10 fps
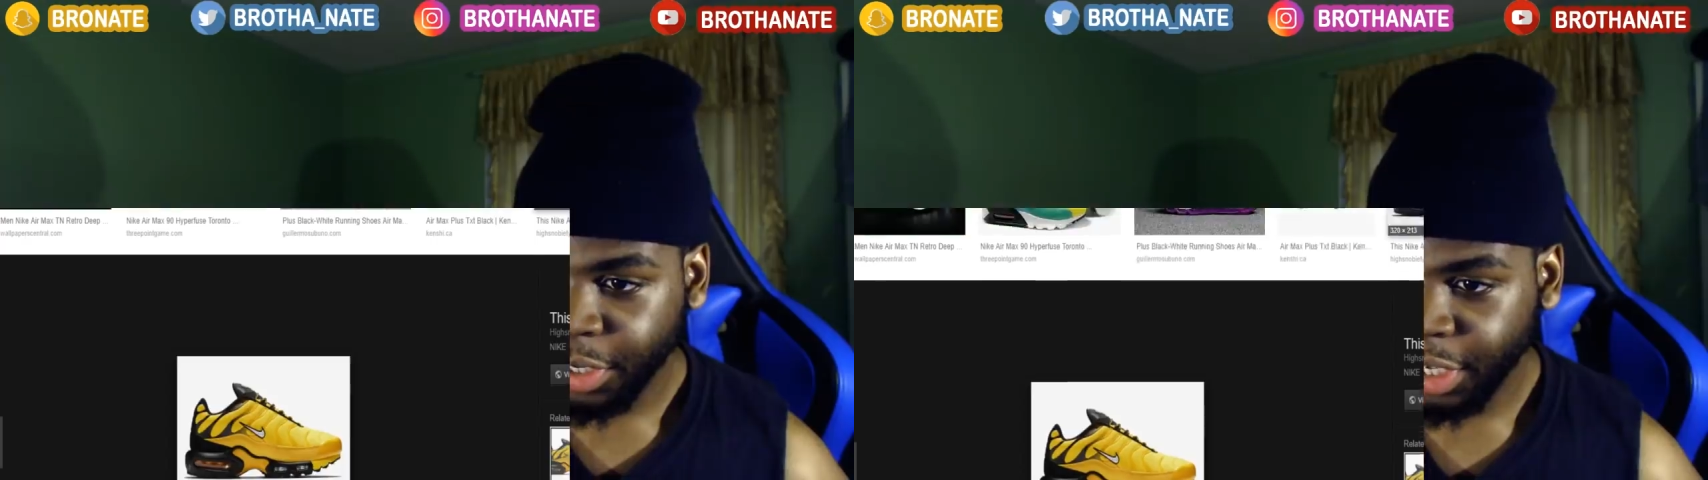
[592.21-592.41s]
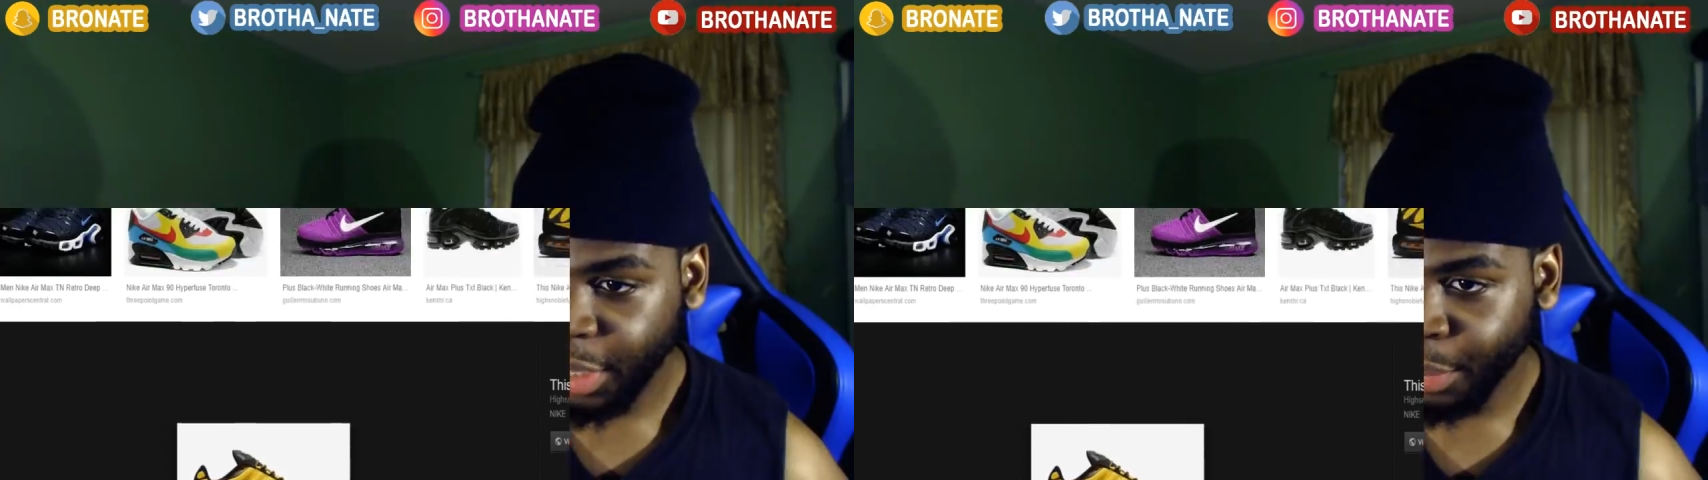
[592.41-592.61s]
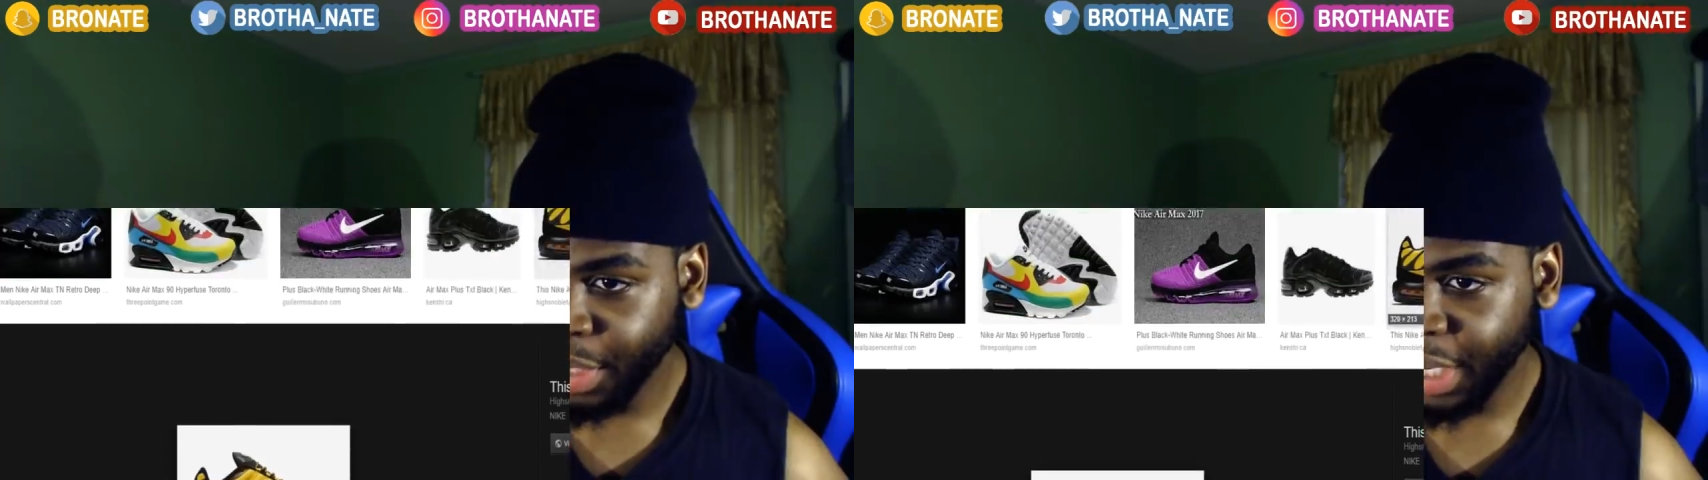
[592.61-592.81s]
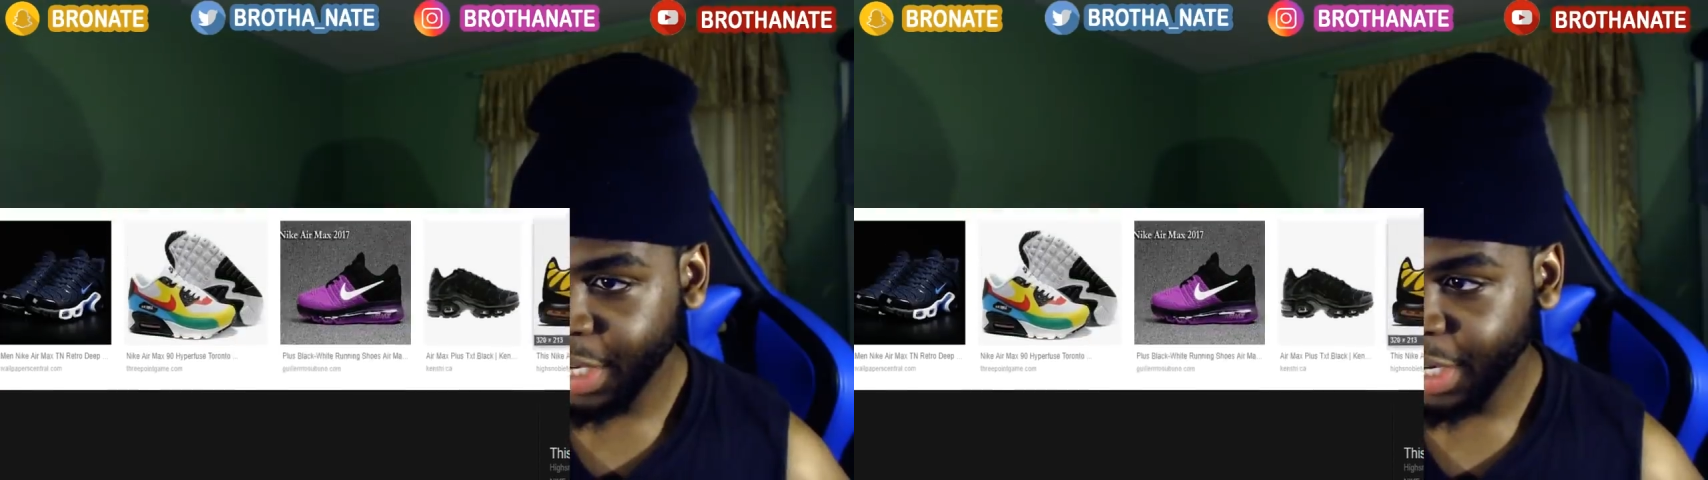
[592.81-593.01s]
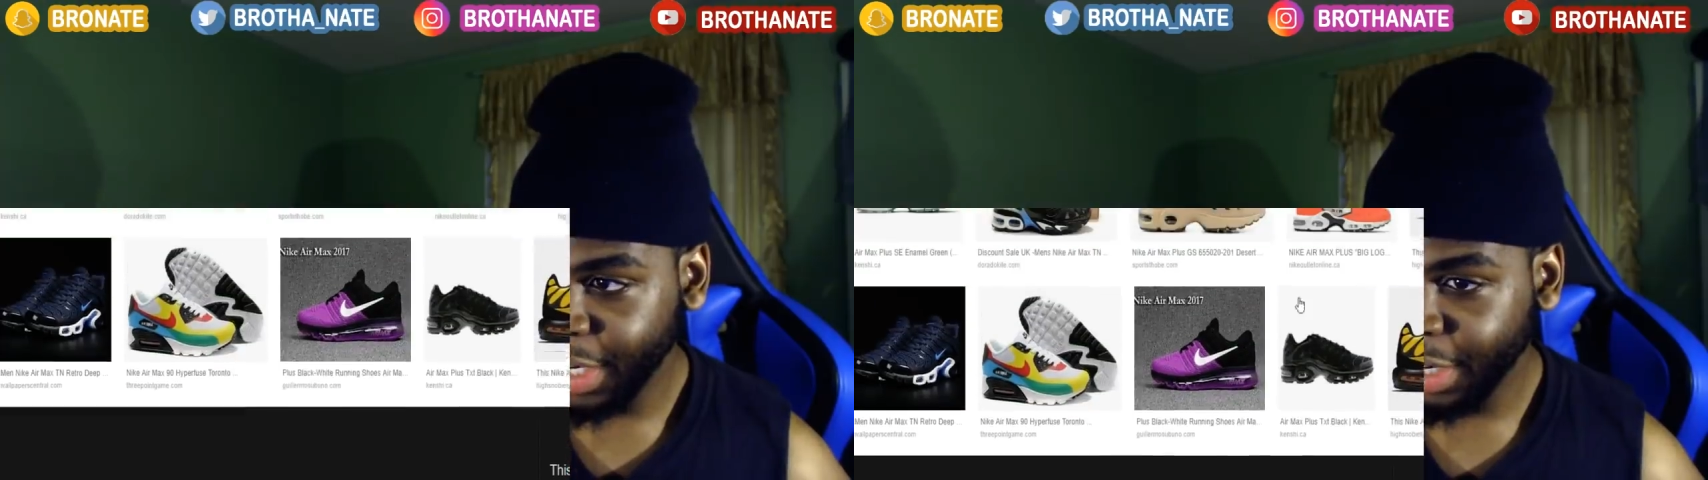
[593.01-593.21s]
Yeah, but
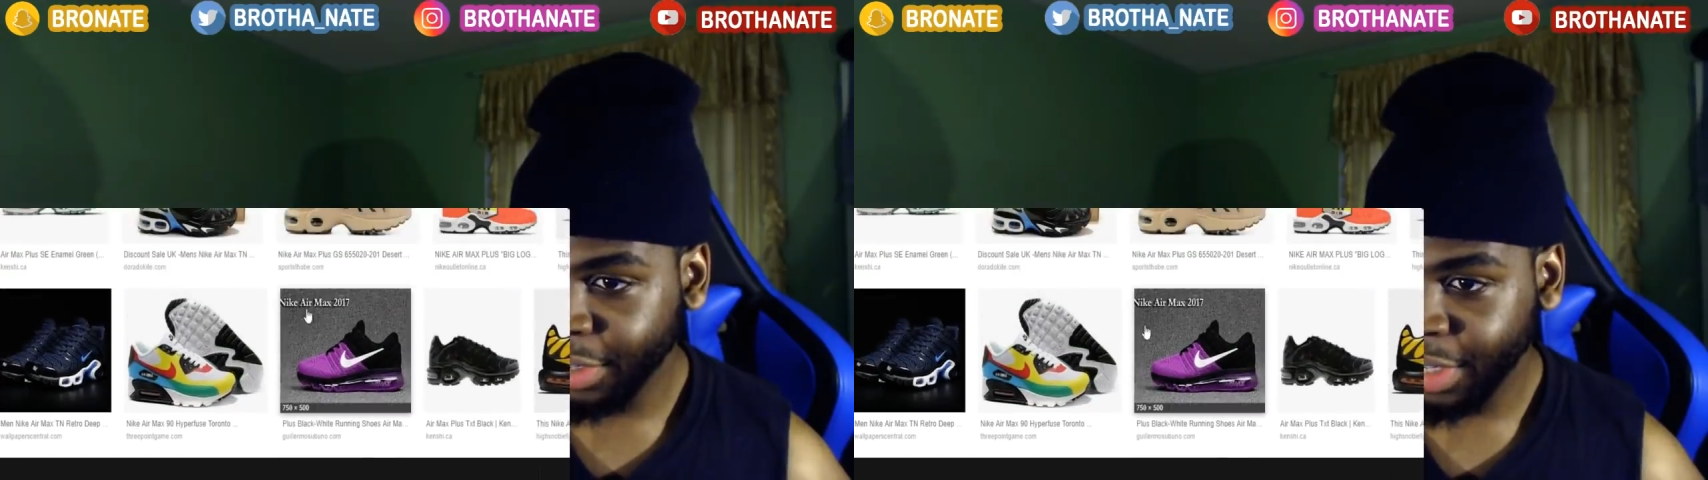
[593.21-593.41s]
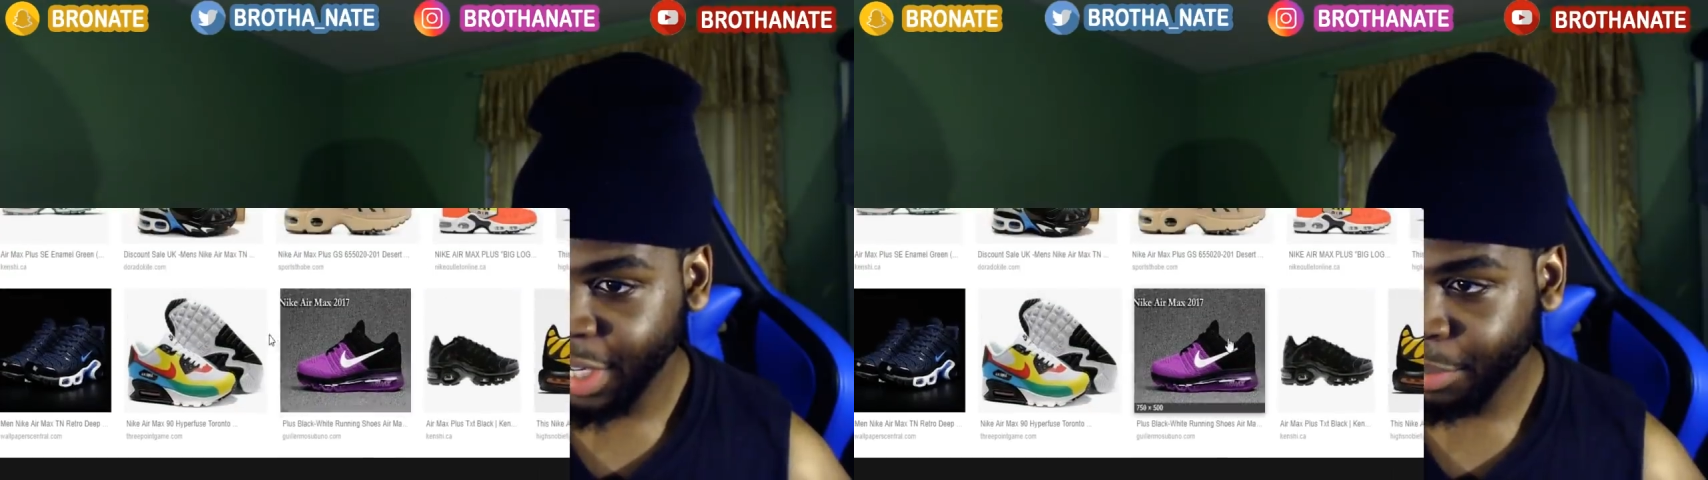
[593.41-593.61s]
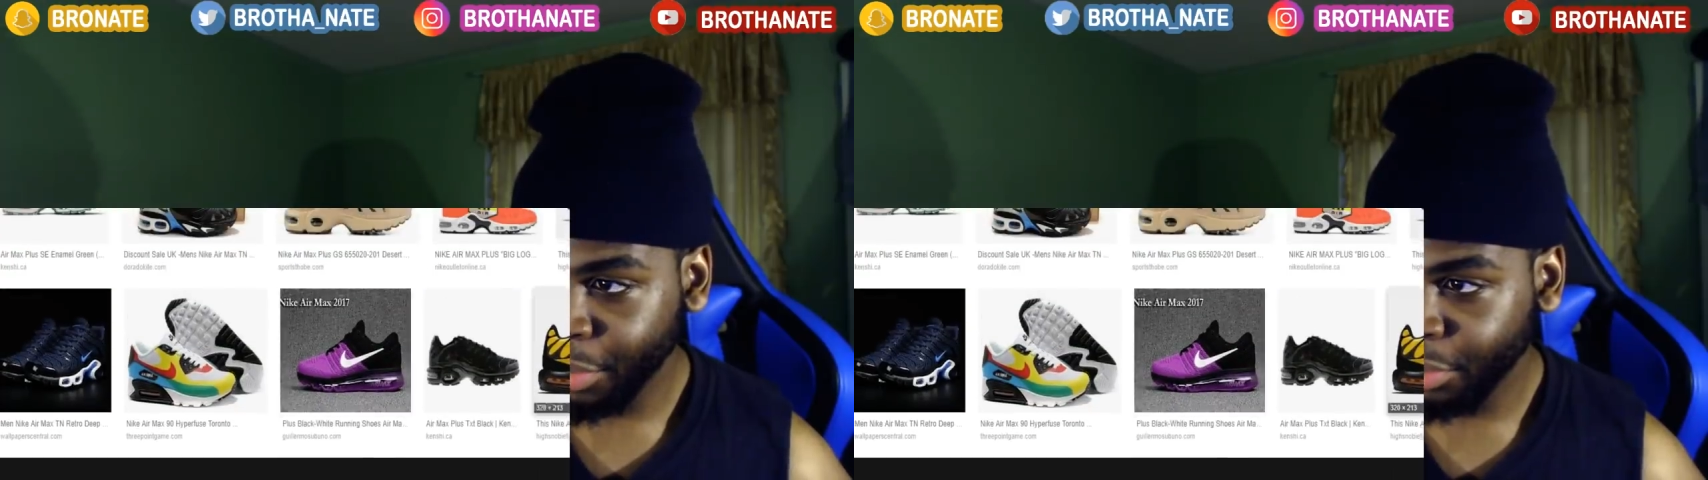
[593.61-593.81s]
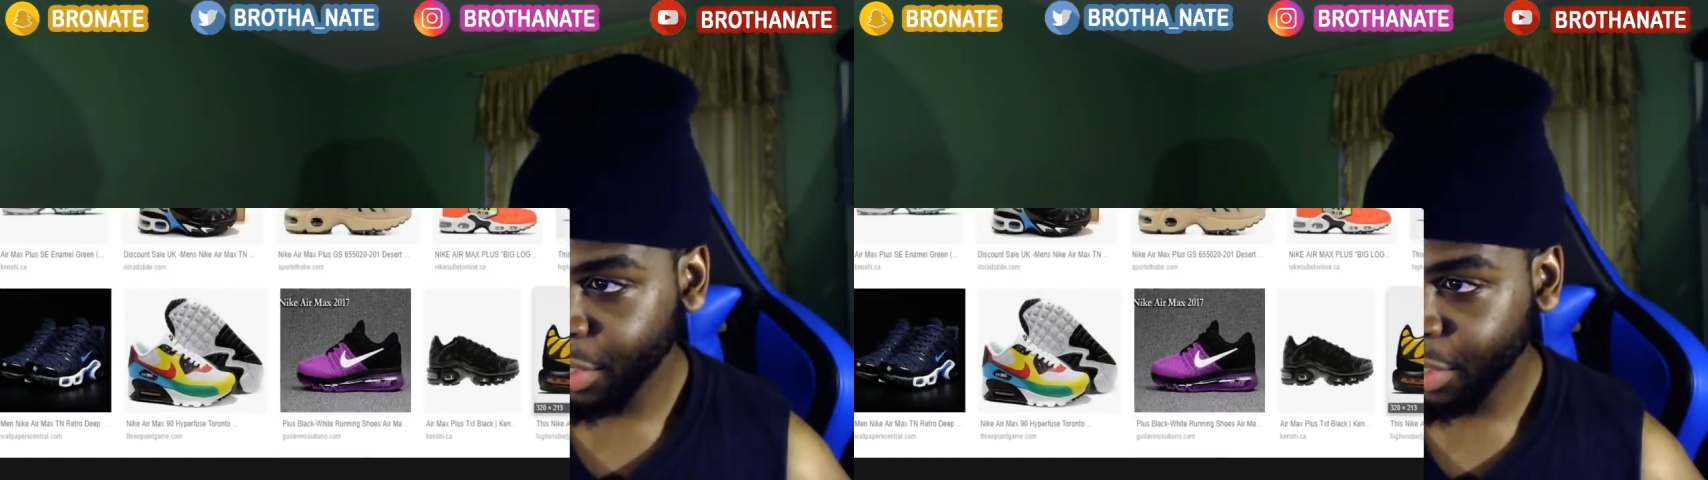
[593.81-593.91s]
they're lit, bro.